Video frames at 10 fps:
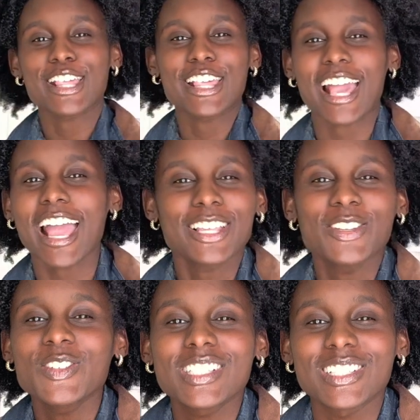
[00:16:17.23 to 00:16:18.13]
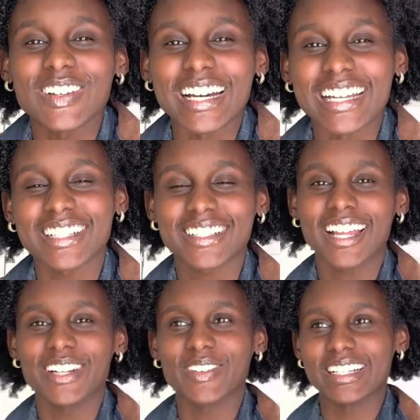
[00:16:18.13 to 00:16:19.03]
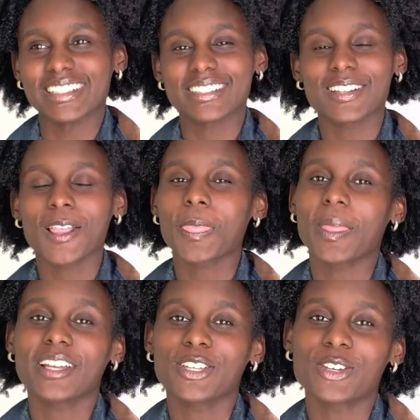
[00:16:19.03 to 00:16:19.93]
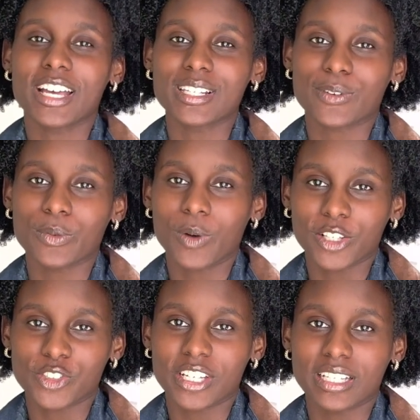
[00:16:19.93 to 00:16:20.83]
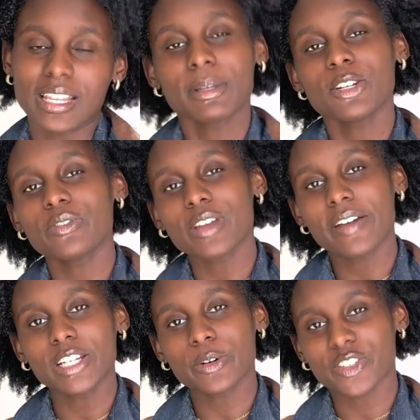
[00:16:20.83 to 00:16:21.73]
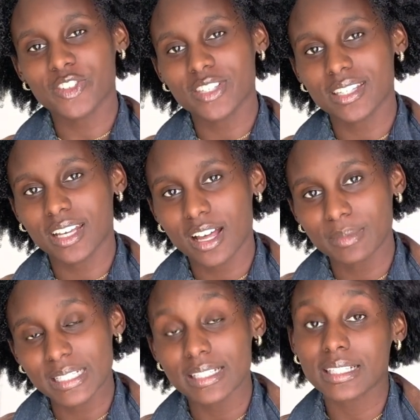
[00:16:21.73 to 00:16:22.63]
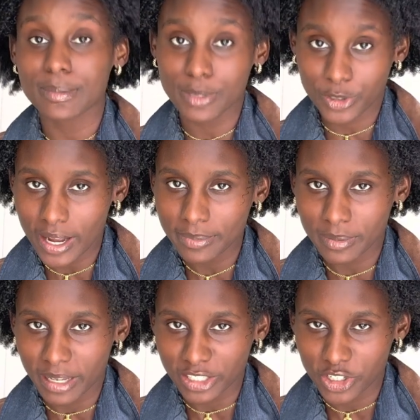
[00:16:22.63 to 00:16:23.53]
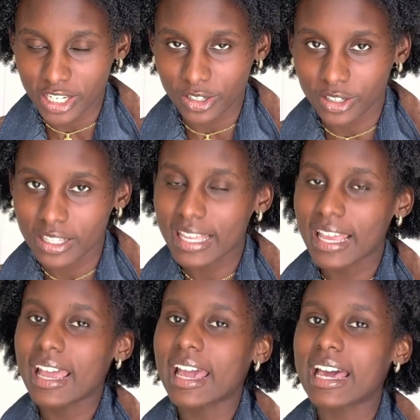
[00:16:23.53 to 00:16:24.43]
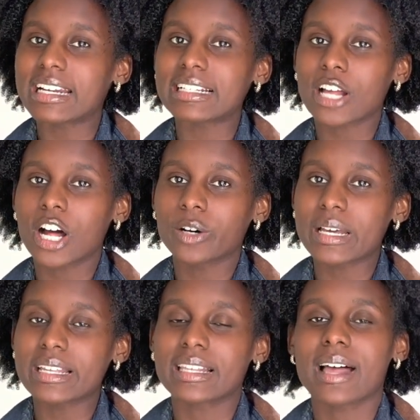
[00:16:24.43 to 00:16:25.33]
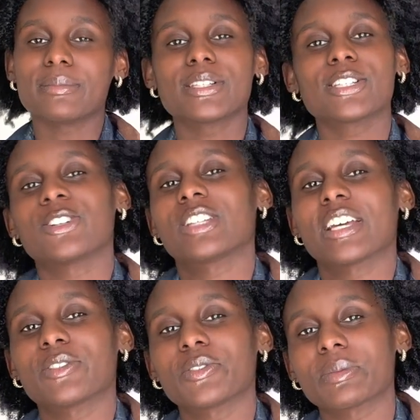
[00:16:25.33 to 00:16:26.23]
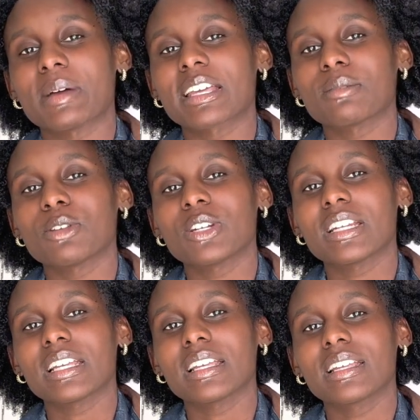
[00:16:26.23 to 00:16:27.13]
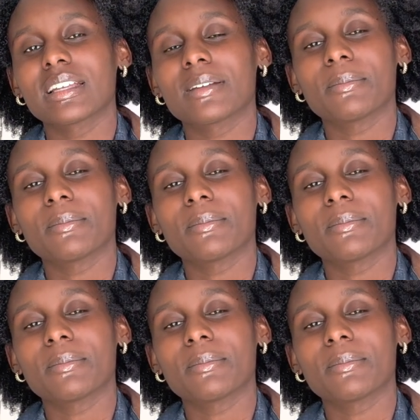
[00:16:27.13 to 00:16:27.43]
Get used to it. Anyways, thank you guys for watching. Let me know if you have any questions in the comments. Subscribe to my channel. And as always, I'm so thankful for my community.